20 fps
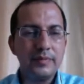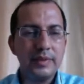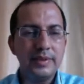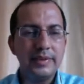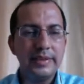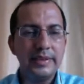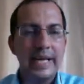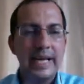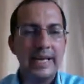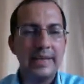
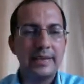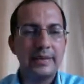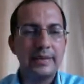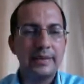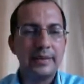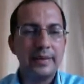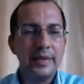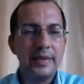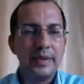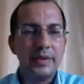
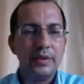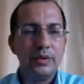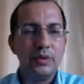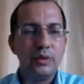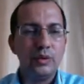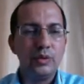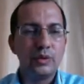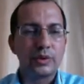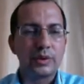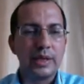that
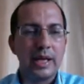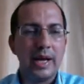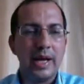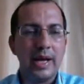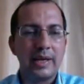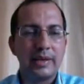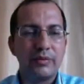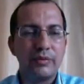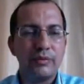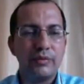you
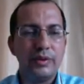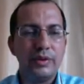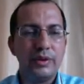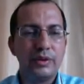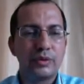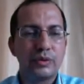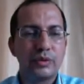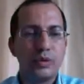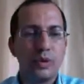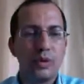start with the
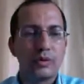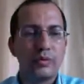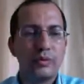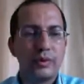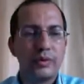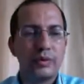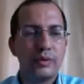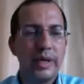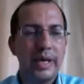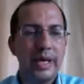source
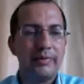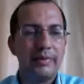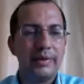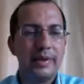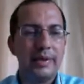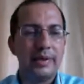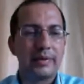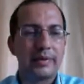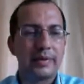which you have here.